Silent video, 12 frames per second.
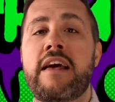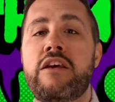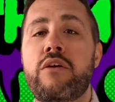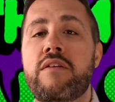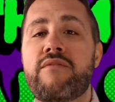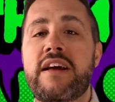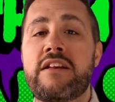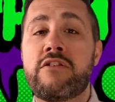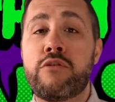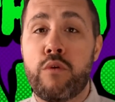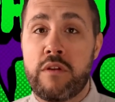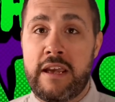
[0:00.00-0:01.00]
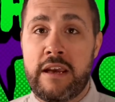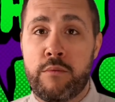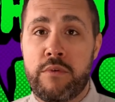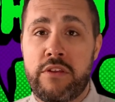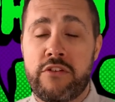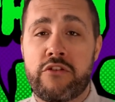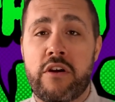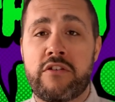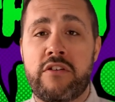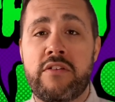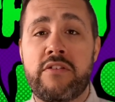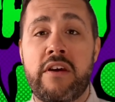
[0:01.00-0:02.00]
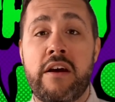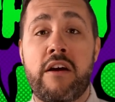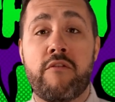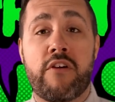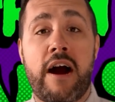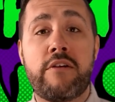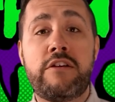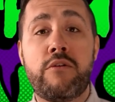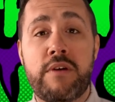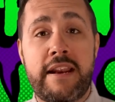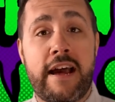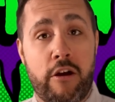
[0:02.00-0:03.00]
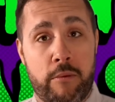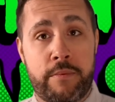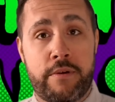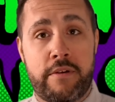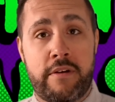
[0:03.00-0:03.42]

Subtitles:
you can find a toolkit with instructions for how you can help.